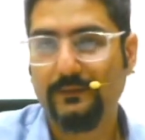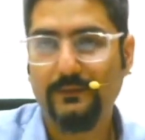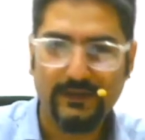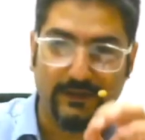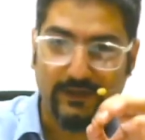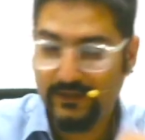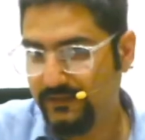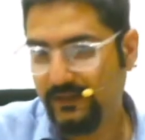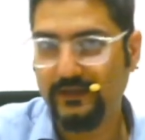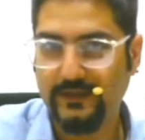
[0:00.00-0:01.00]
But
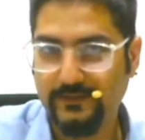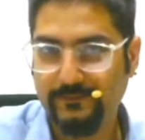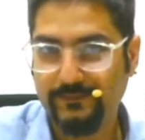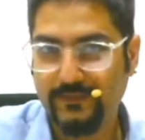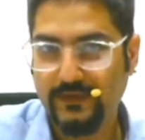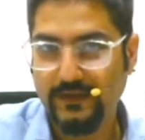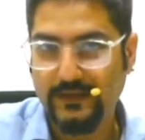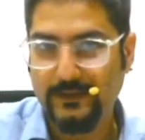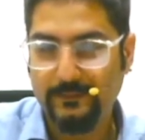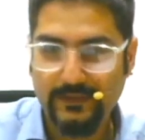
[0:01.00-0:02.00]
interestingly,
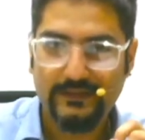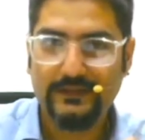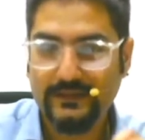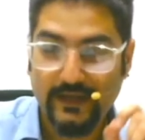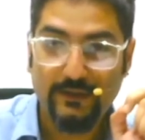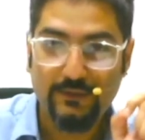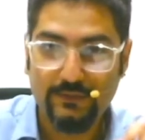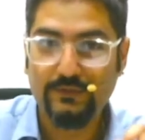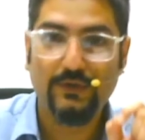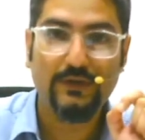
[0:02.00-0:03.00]
BCCI
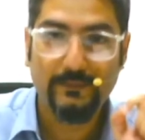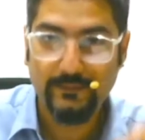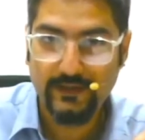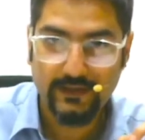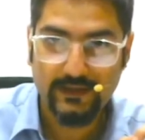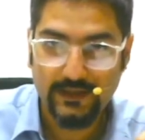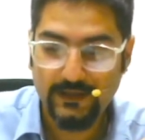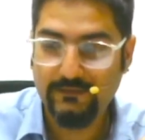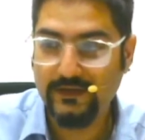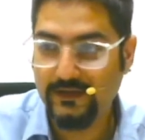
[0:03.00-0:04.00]
do not pay
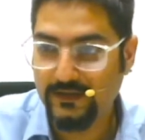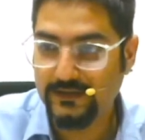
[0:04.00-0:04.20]
even